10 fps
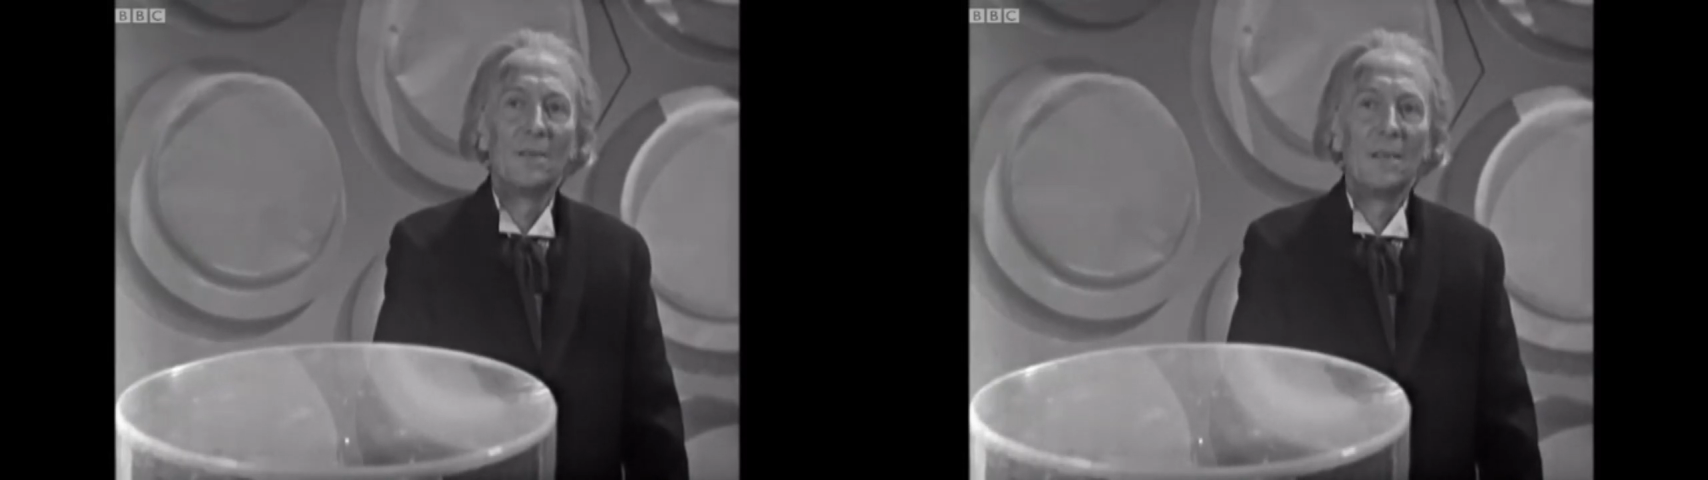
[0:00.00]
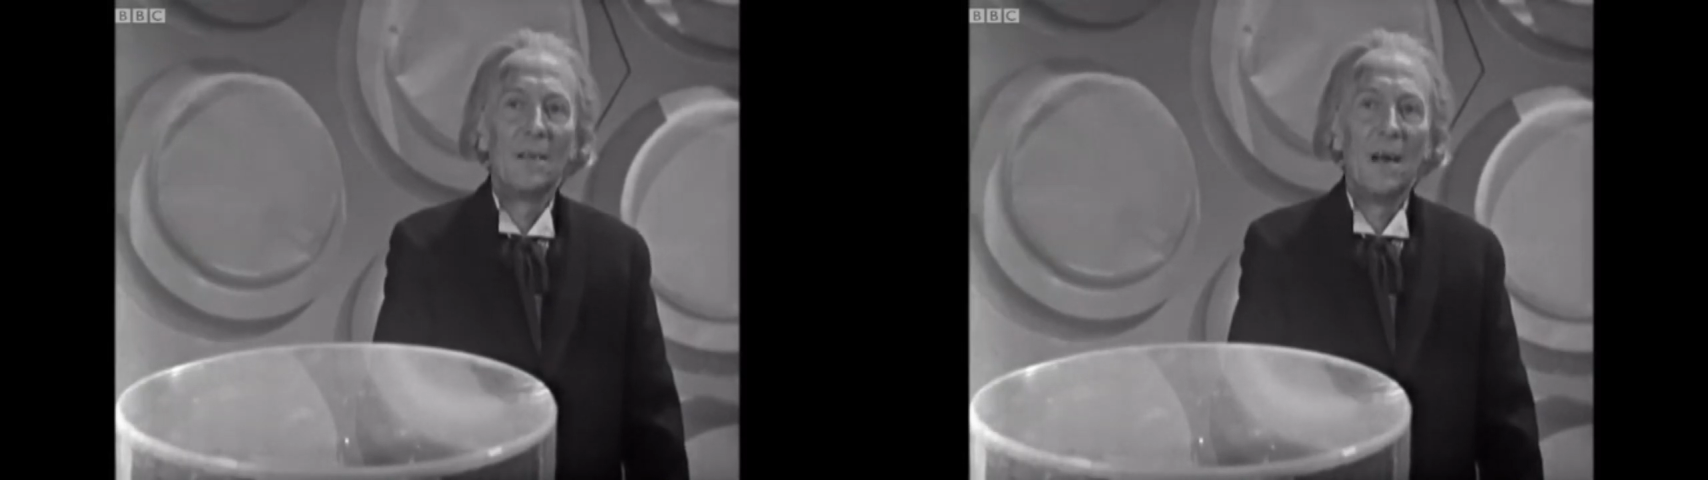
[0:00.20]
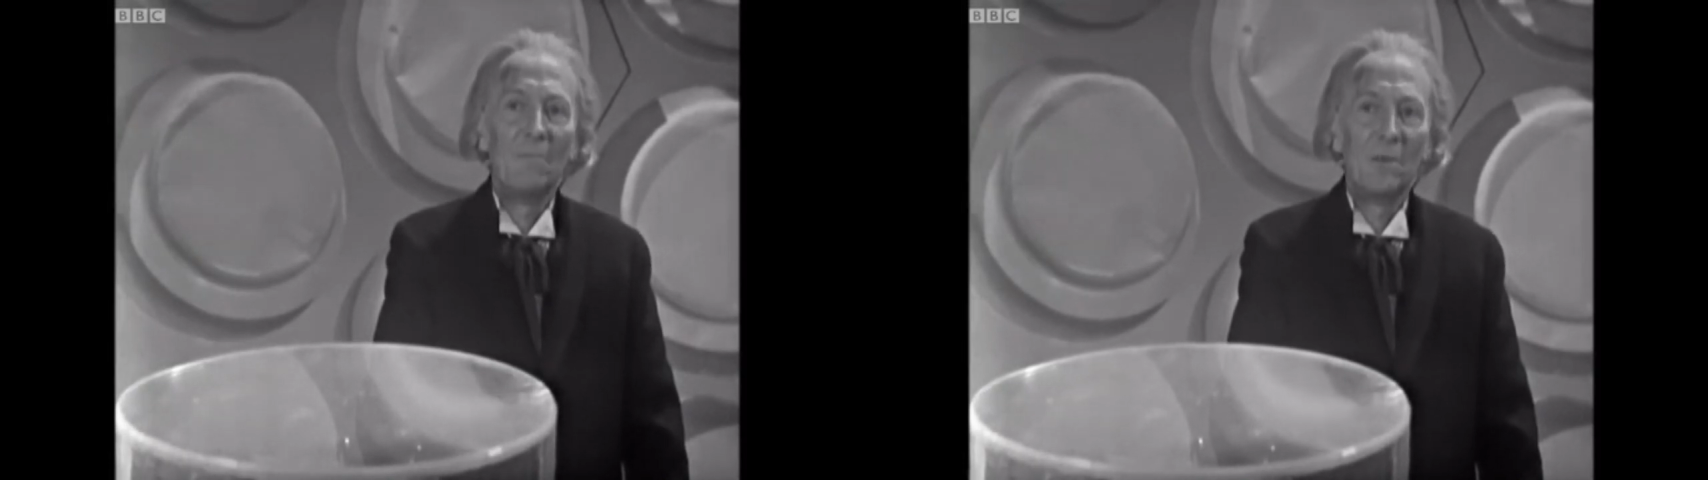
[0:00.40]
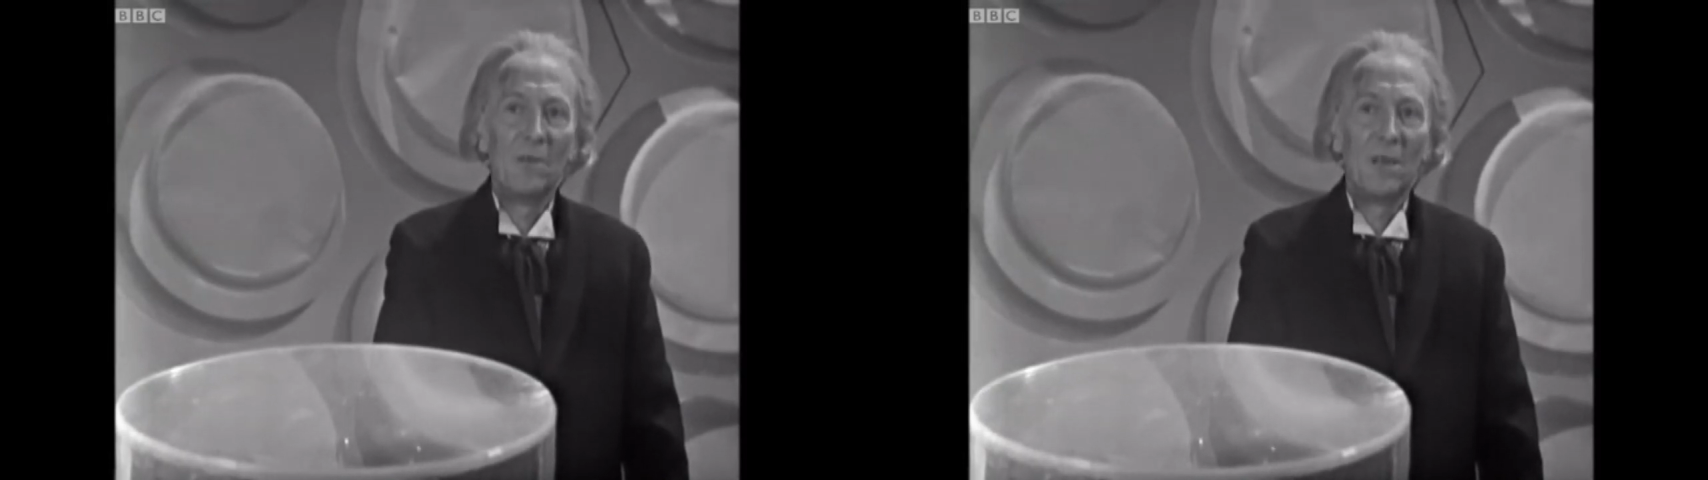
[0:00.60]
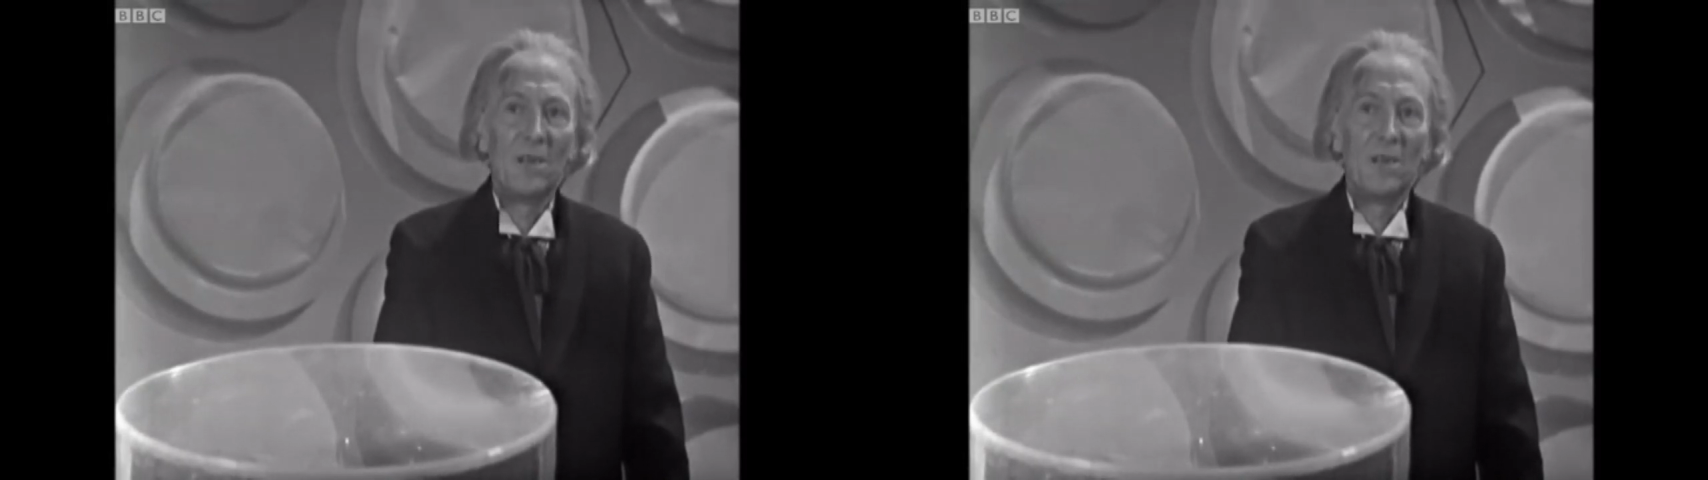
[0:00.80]
Doctor Who
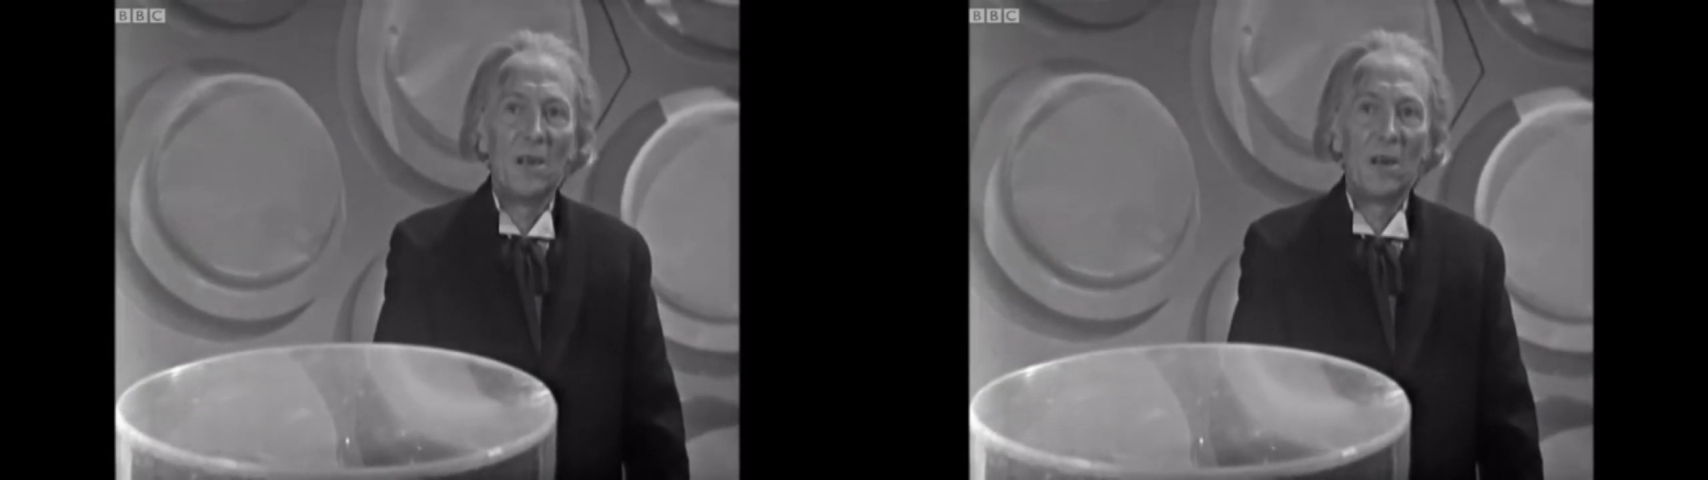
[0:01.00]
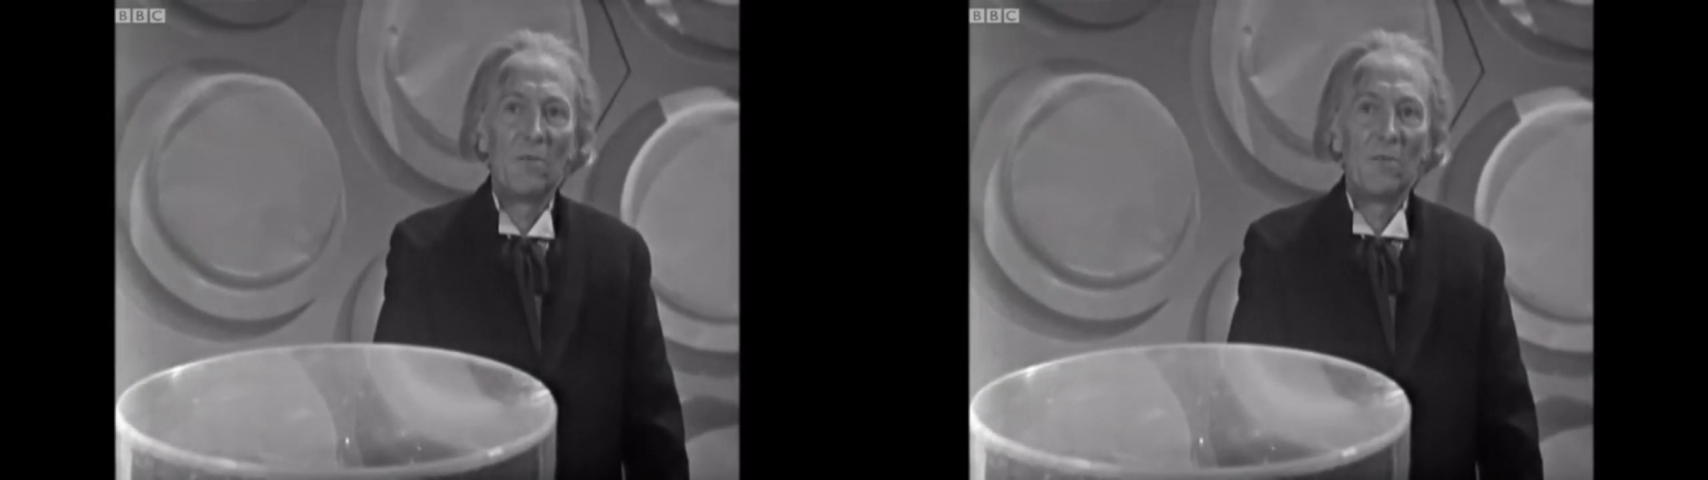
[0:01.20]
has many